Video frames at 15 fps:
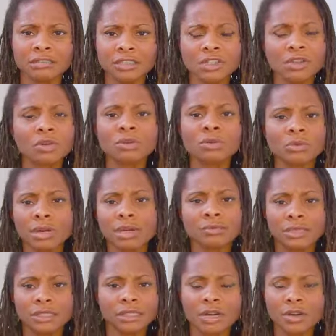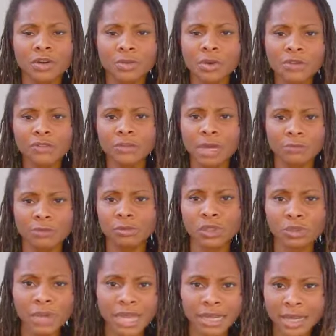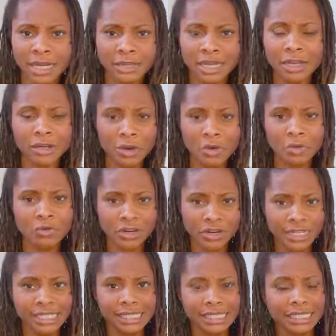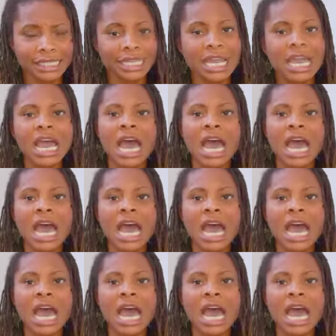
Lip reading: You know, it's not going to work for me. I'm from Jamaica. I get cold very easily.